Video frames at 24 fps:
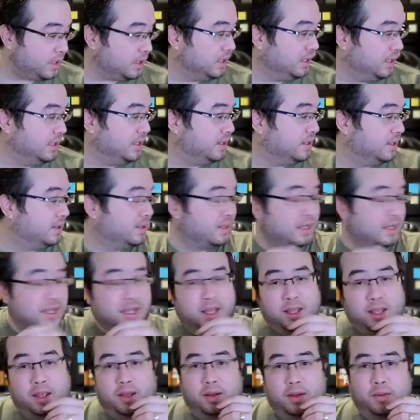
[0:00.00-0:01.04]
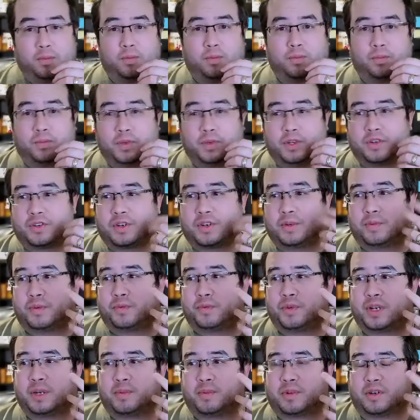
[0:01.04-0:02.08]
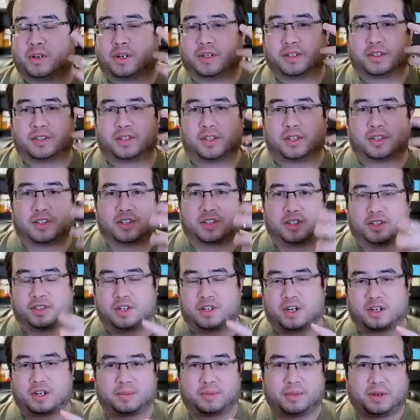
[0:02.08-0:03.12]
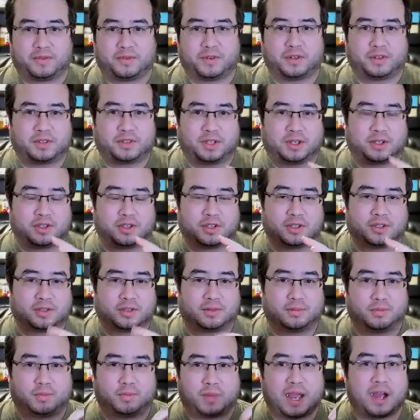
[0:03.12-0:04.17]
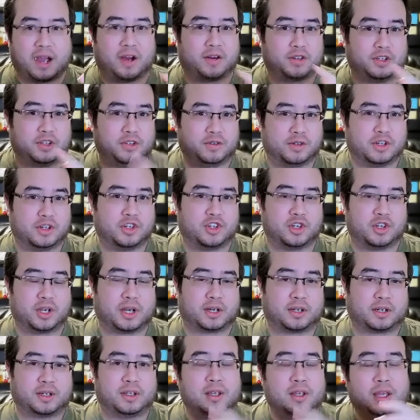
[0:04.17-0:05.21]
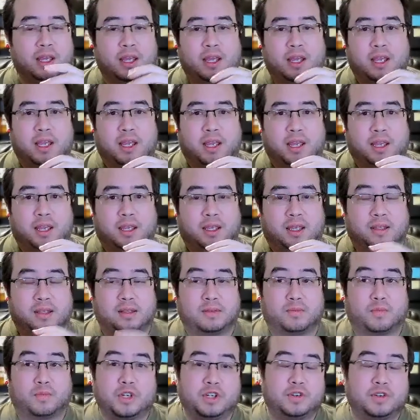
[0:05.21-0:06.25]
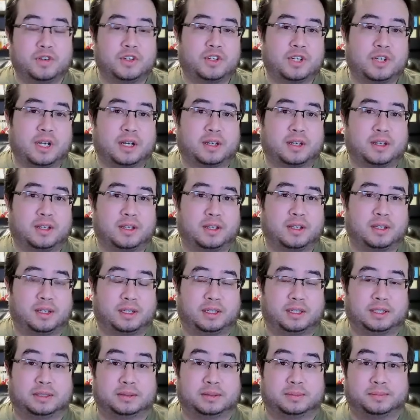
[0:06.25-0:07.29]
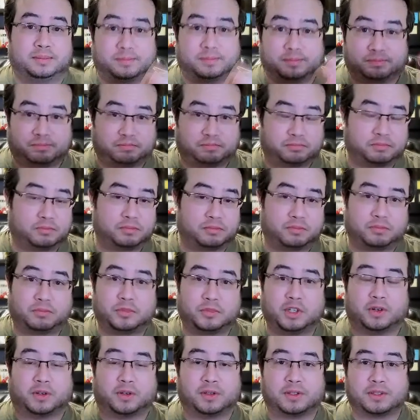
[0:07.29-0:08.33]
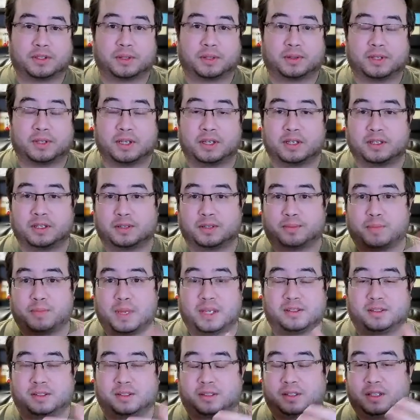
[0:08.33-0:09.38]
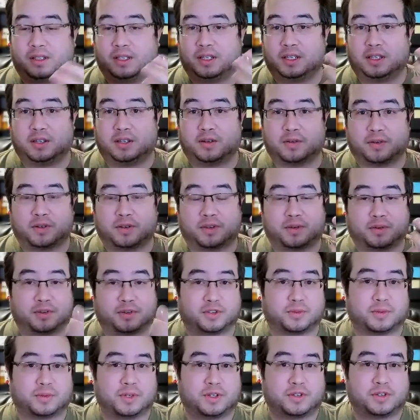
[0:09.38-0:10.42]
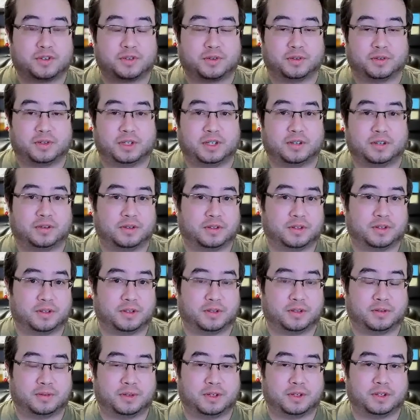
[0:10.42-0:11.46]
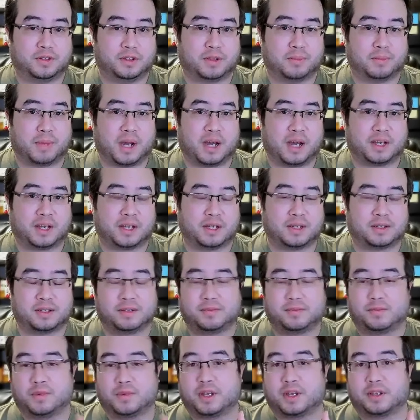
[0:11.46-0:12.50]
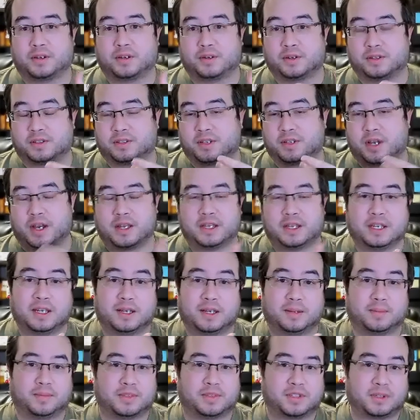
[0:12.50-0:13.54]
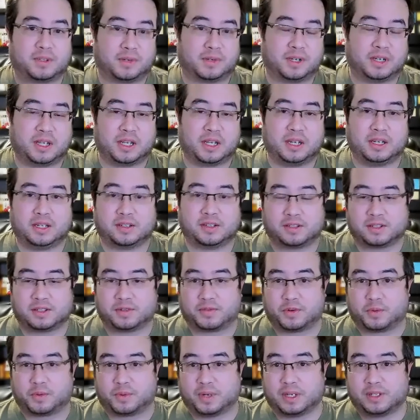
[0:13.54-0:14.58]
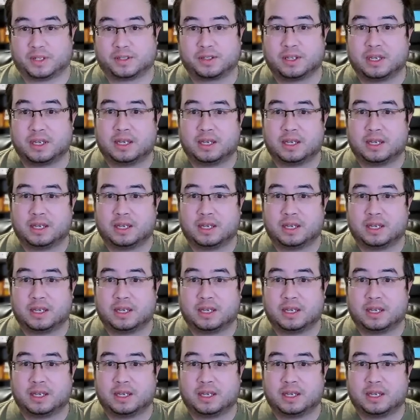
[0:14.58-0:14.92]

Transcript: And usually what we come across is, let's just talk about first, like just how you inject. When you inject, something is basically going through a syringe or a needle into the body, whether it's IM, subcutaneous, different ways,